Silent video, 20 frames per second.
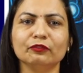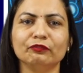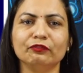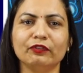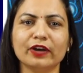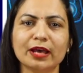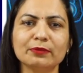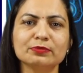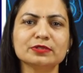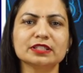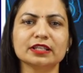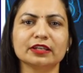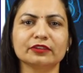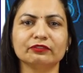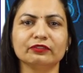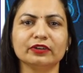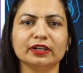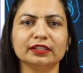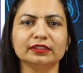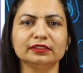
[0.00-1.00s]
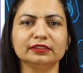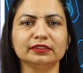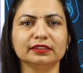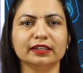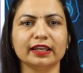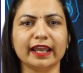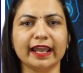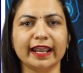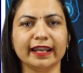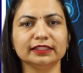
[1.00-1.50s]
web server
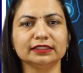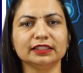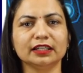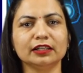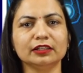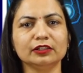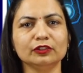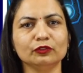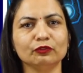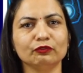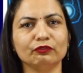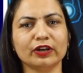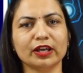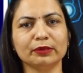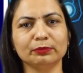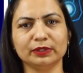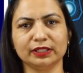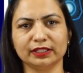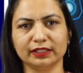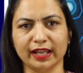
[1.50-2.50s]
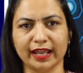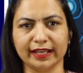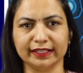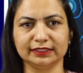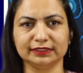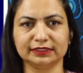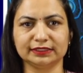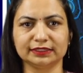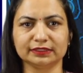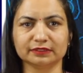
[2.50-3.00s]
and the web
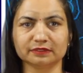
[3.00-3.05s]
clients.